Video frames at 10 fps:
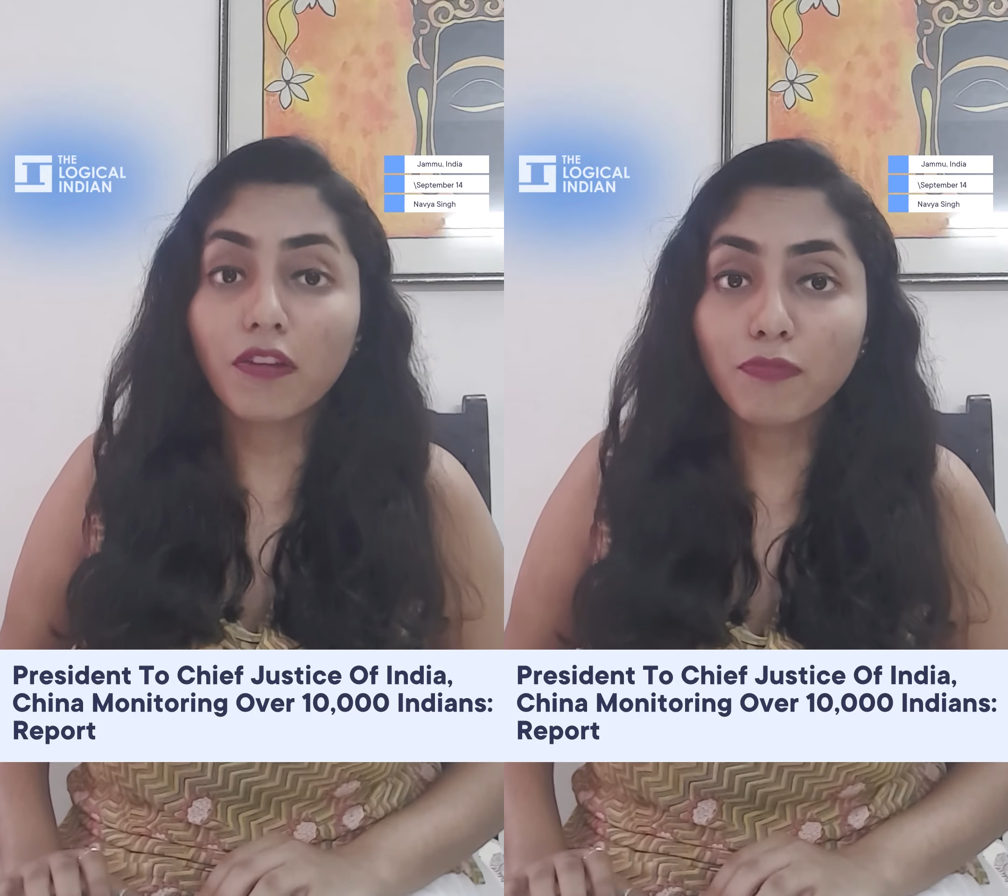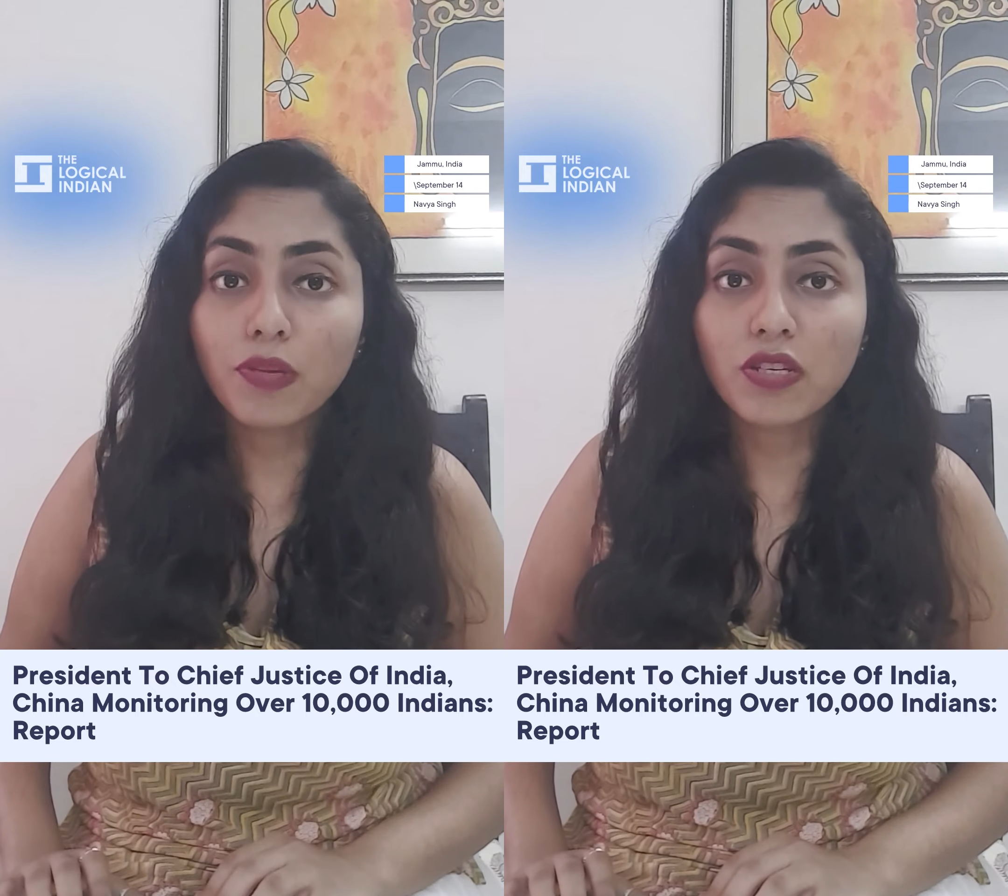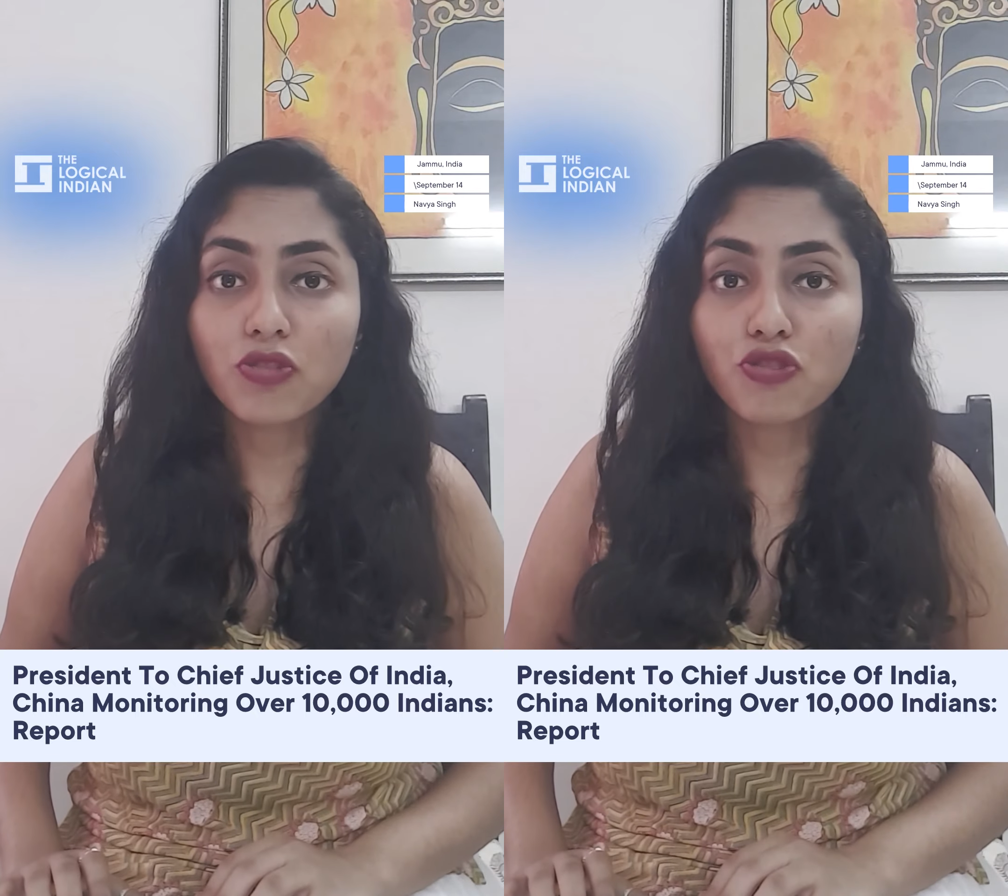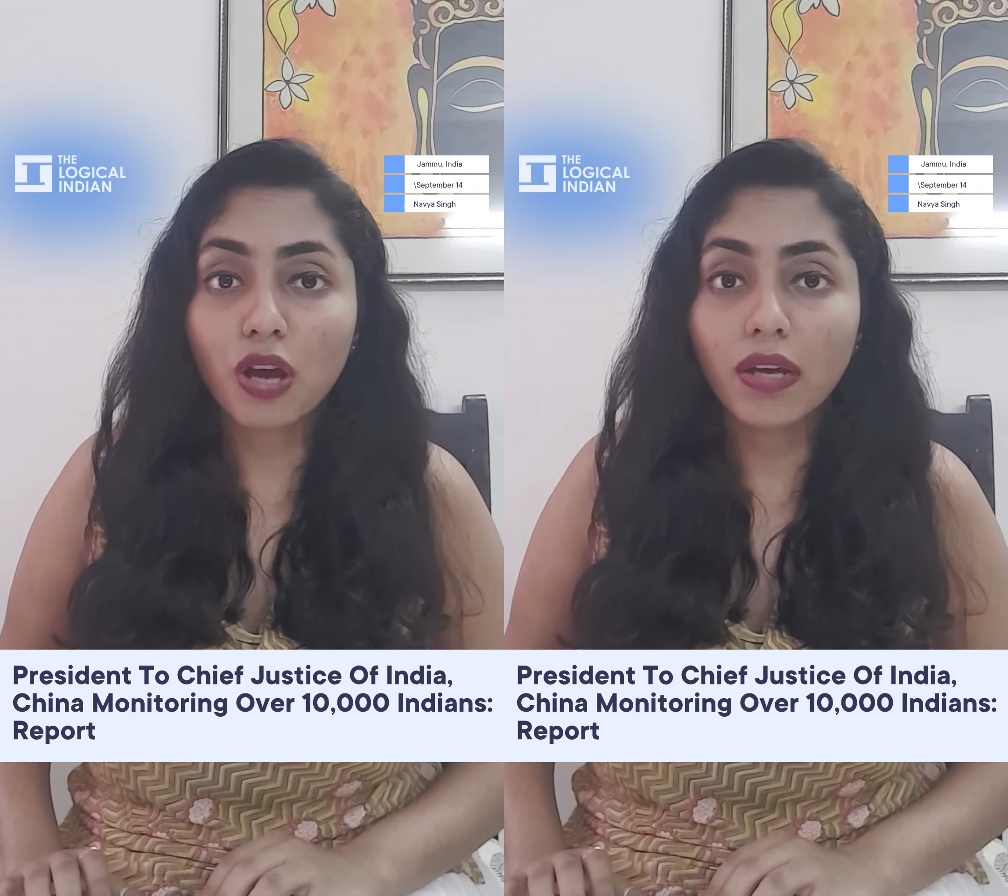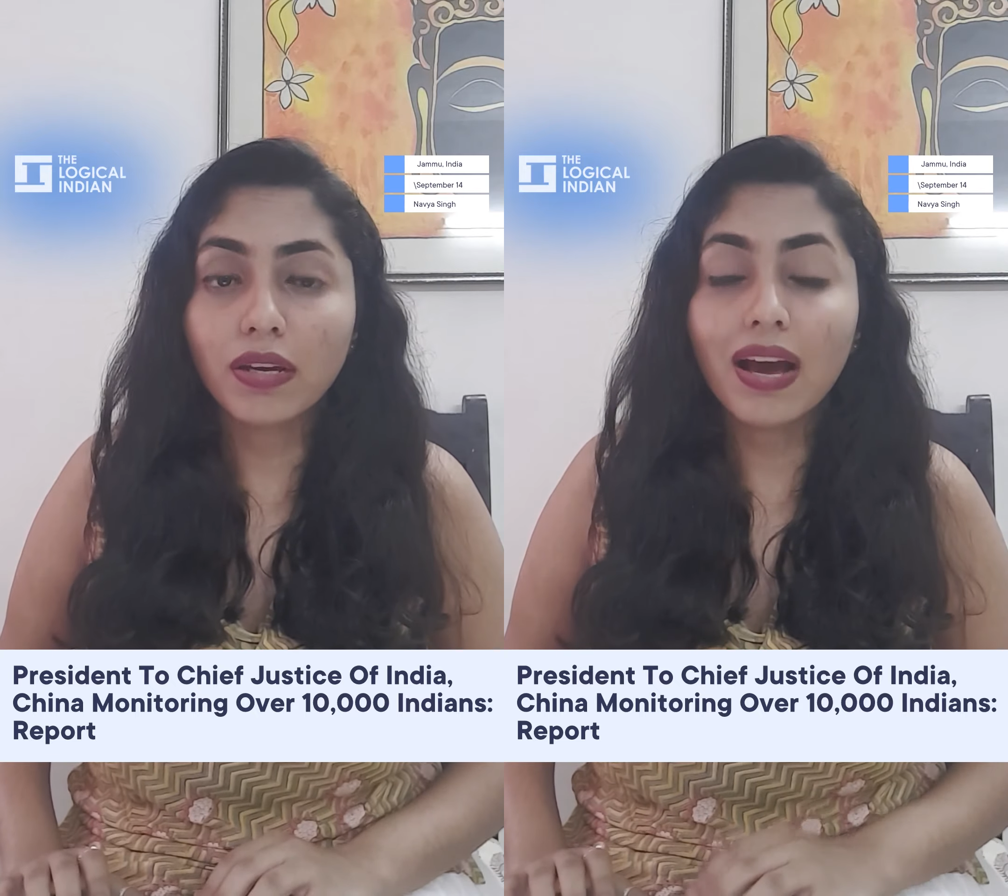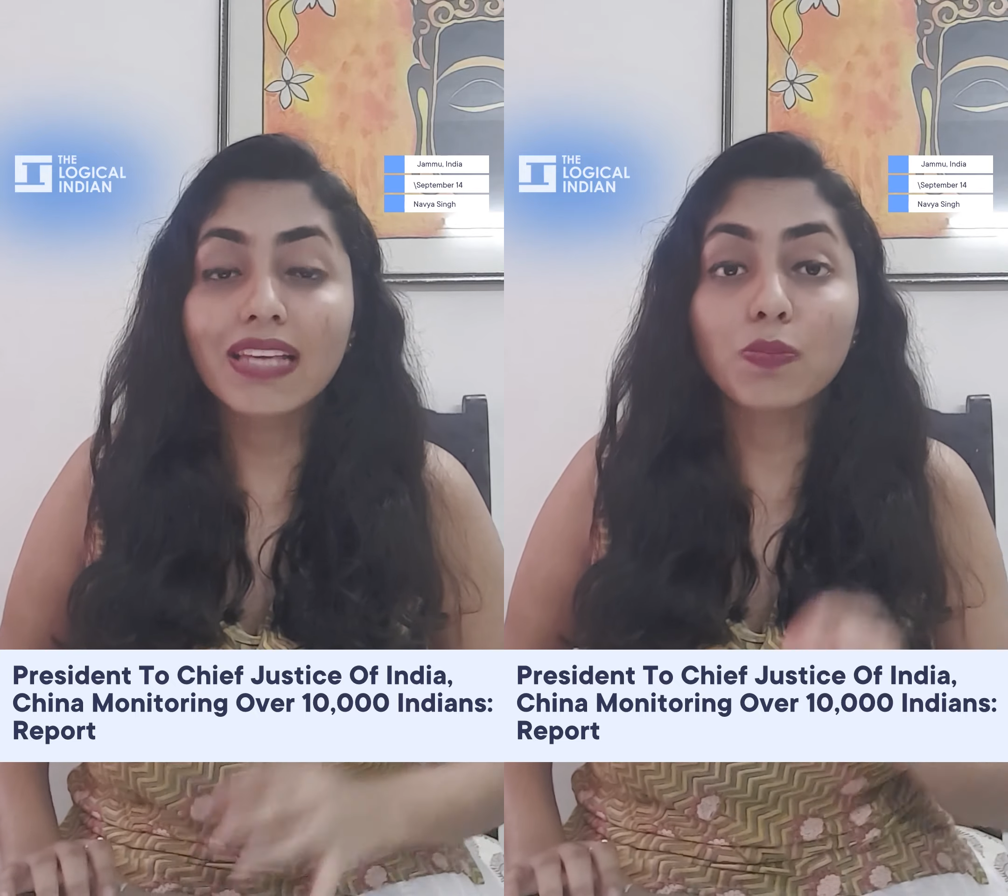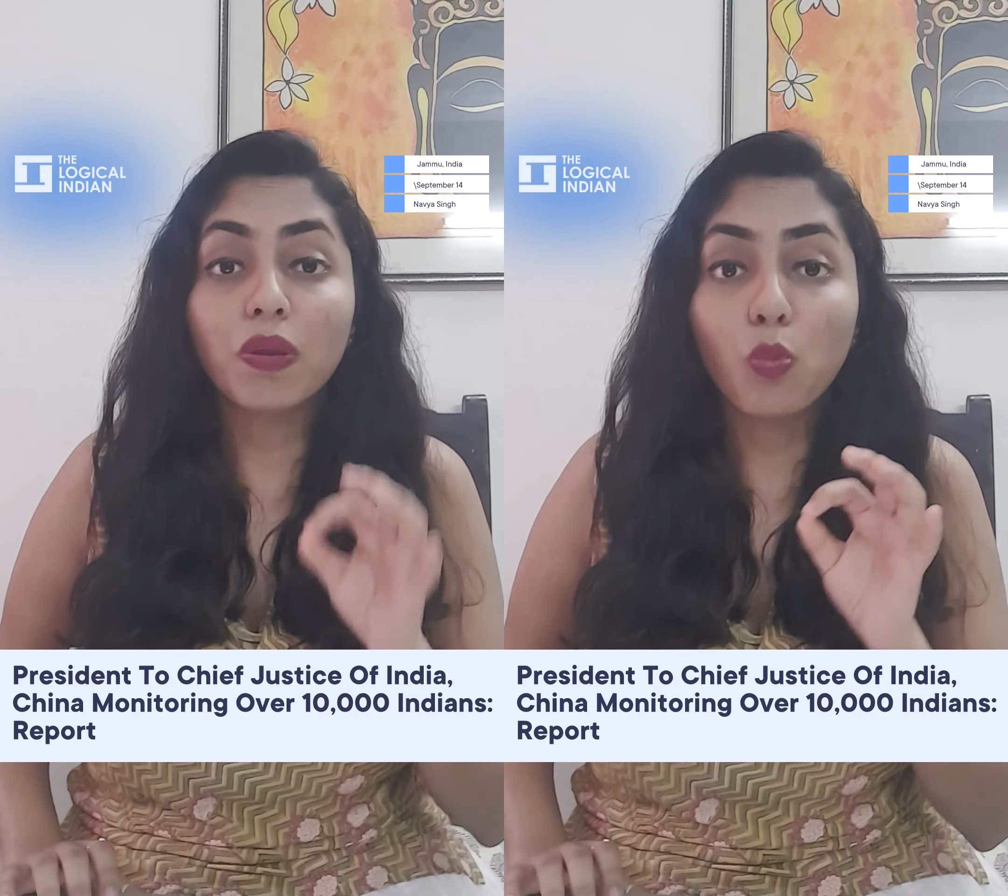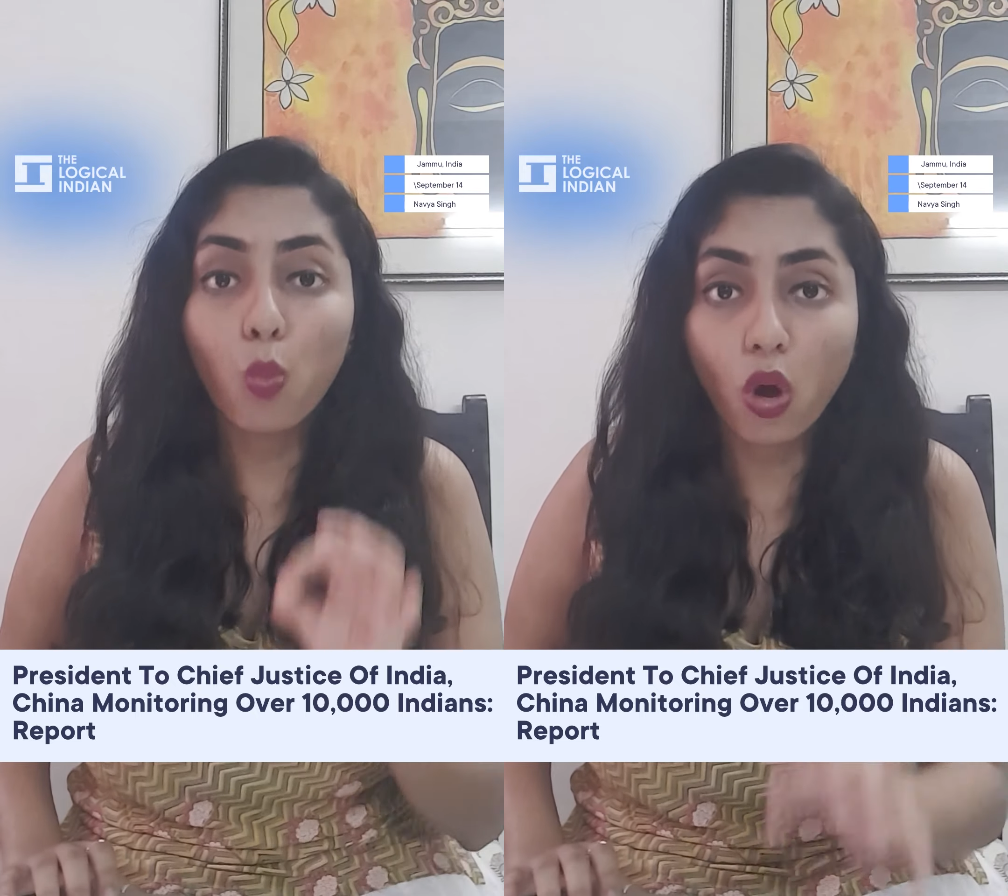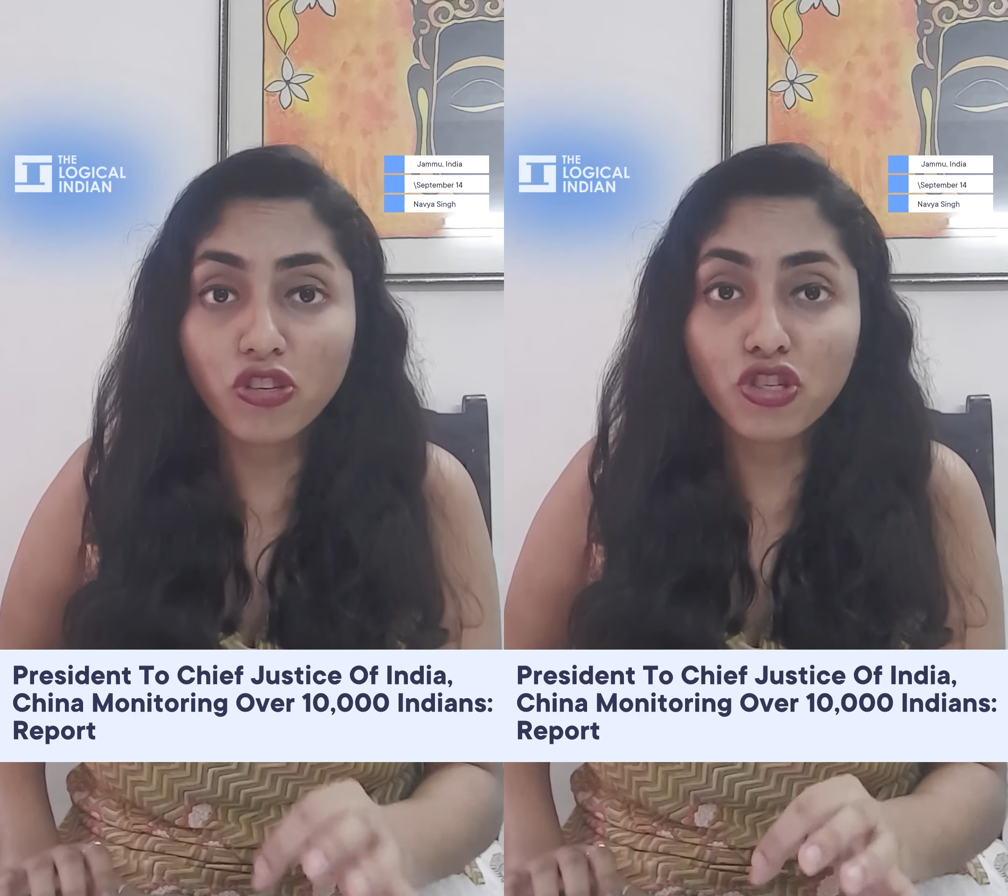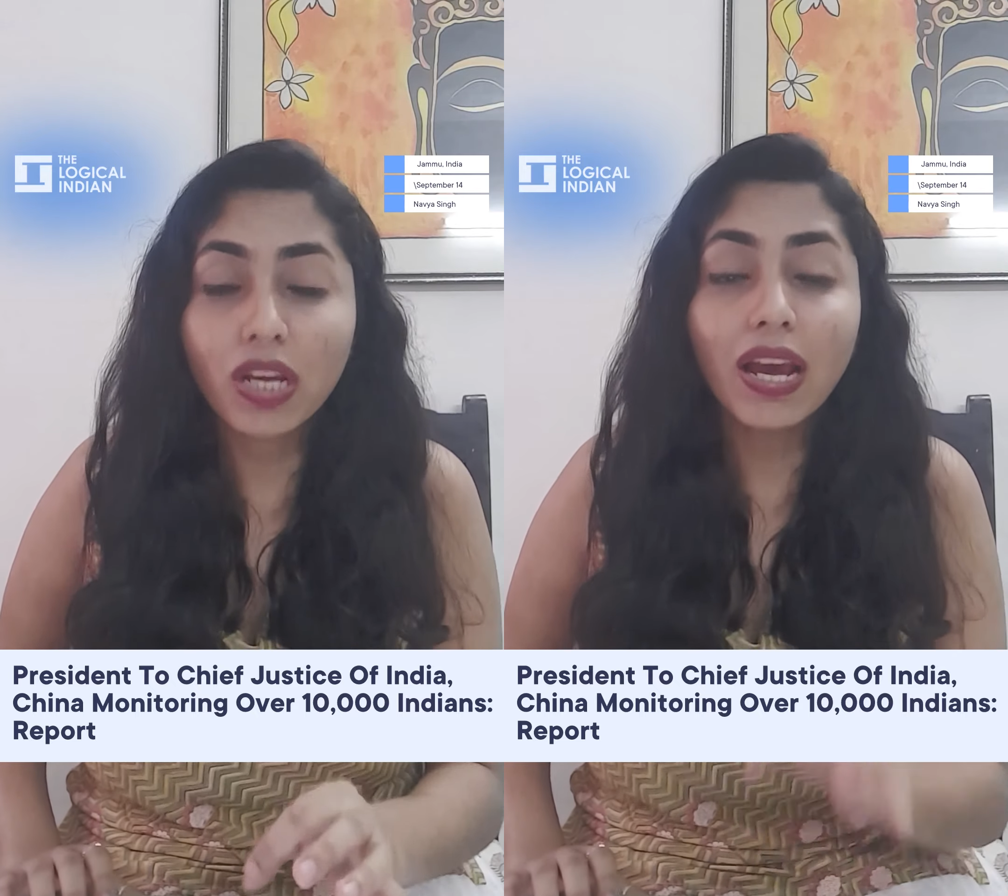government in China has been
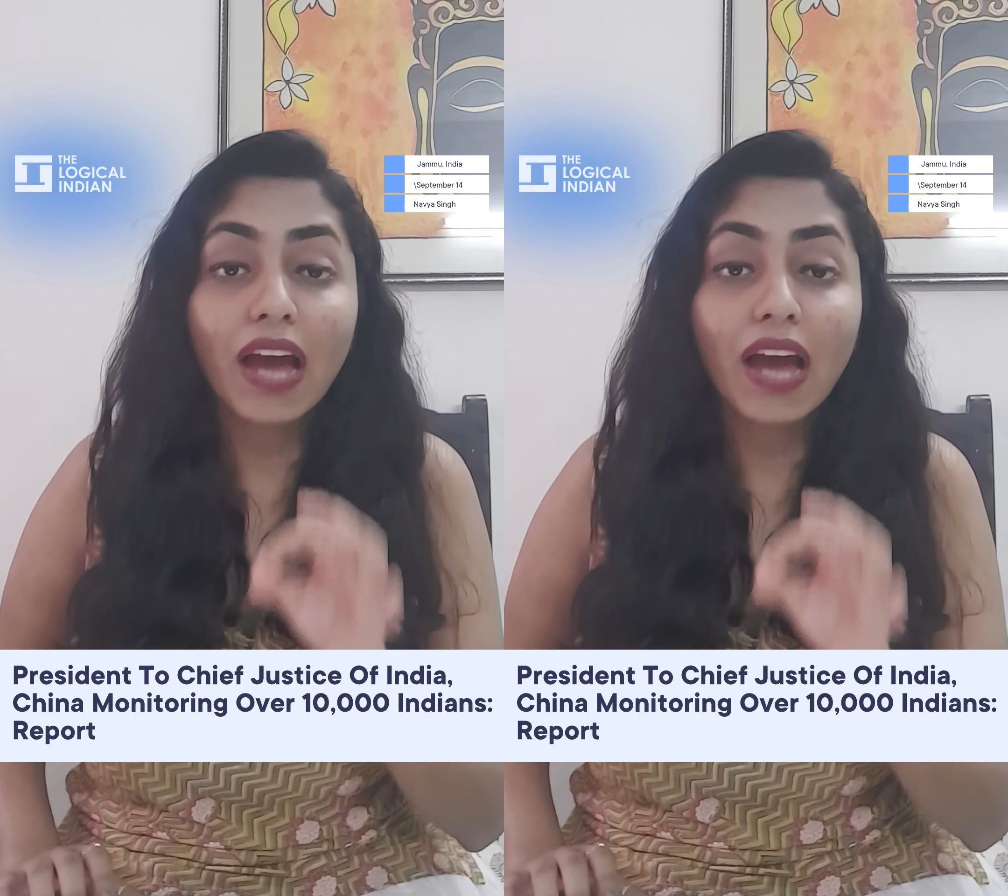watching